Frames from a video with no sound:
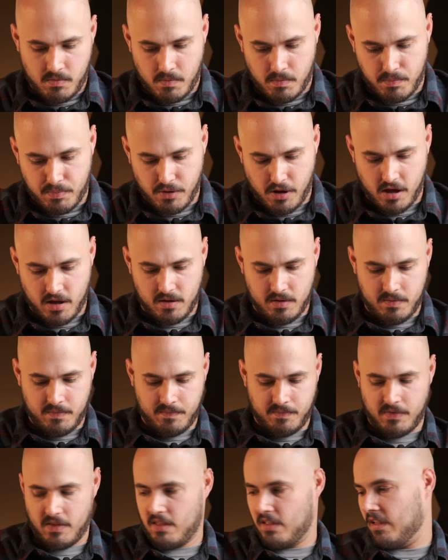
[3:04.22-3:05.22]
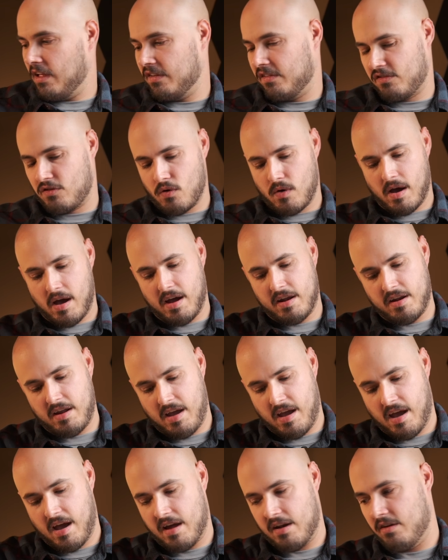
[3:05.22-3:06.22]
But let's go ahead
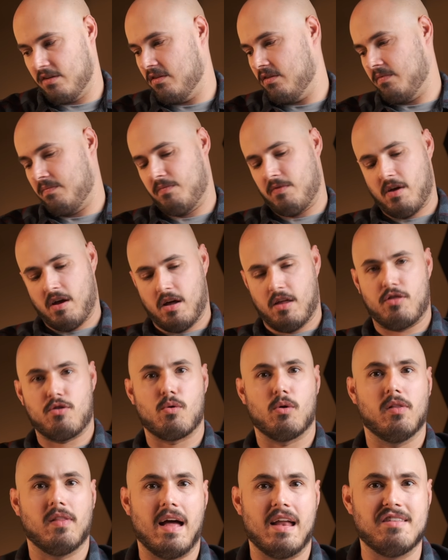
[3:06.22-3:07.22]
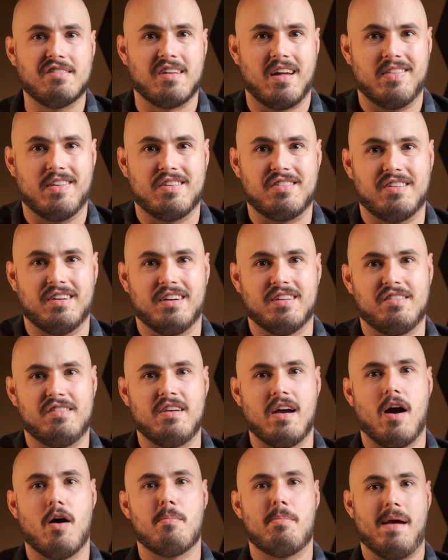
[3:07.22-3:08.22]
and throw a lens on this thing and see
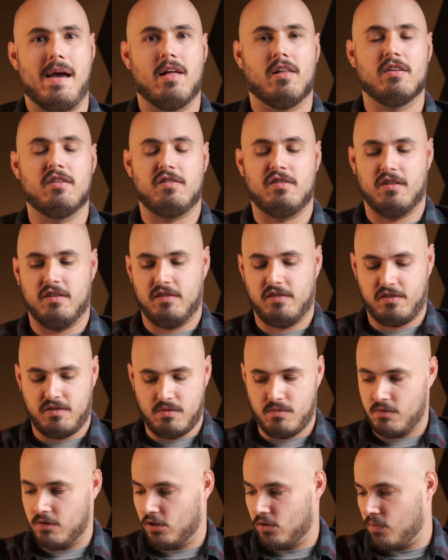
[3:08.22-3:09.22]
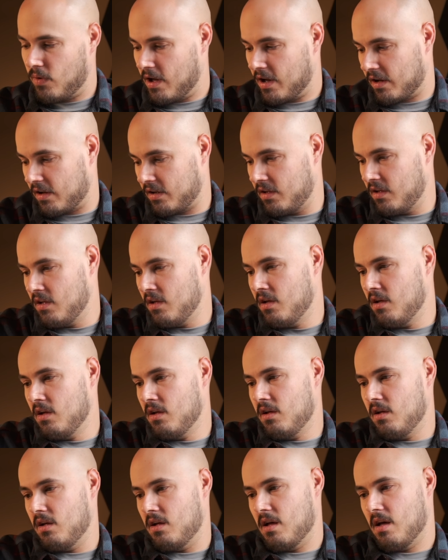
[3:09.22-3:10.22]
how it balances real quick.
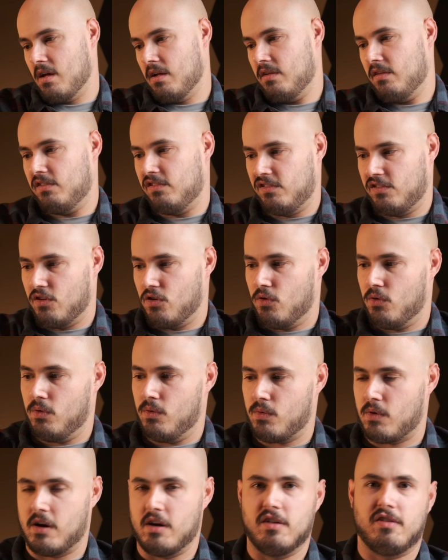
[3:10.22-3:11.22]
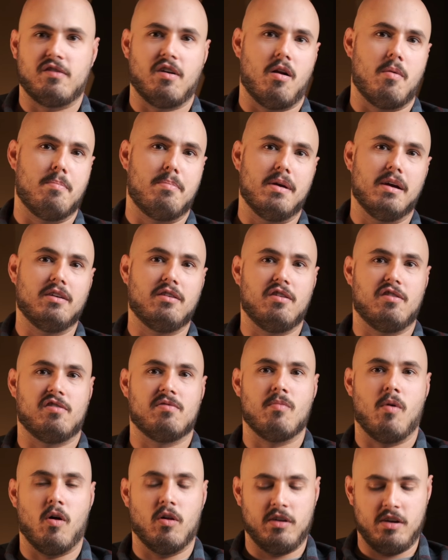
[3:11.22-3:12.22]
So we're going to start big to
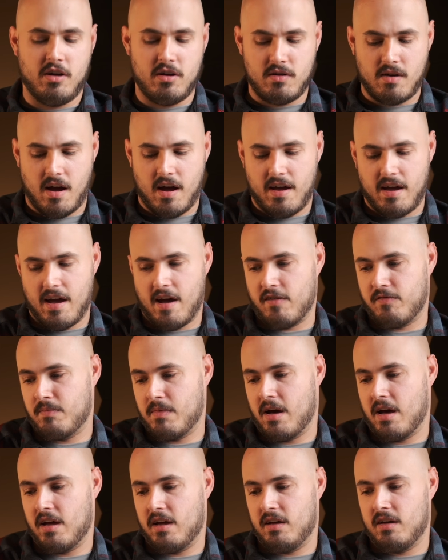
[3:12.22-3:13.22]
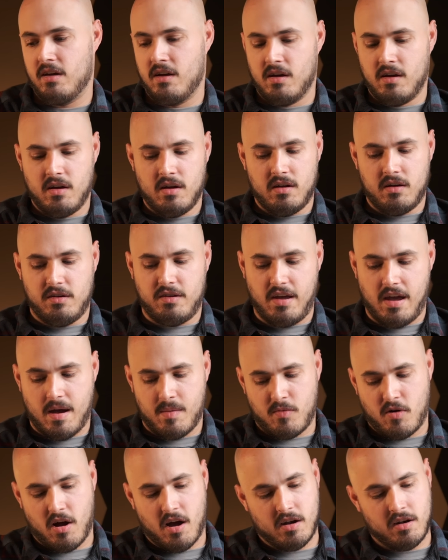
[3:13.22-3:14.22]
small here. I have my
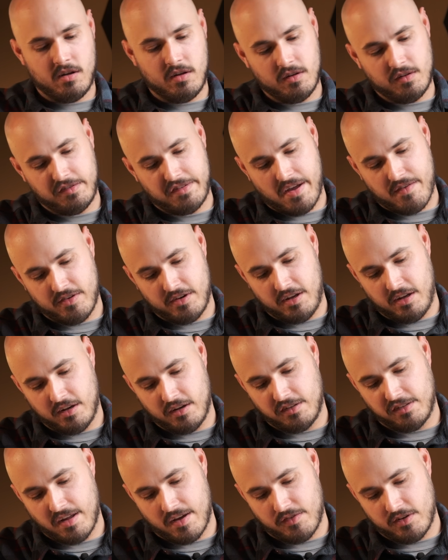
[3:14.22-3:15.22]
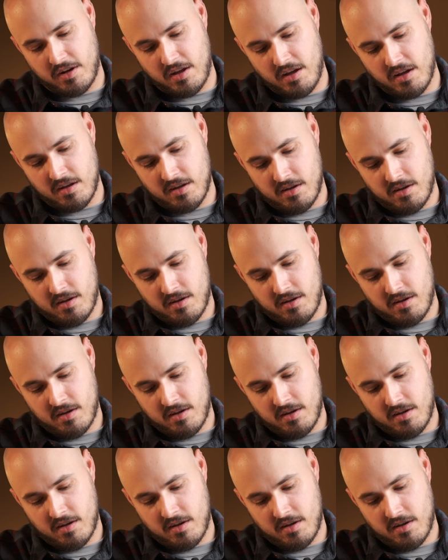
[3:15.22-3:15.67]
Tamron 17-70,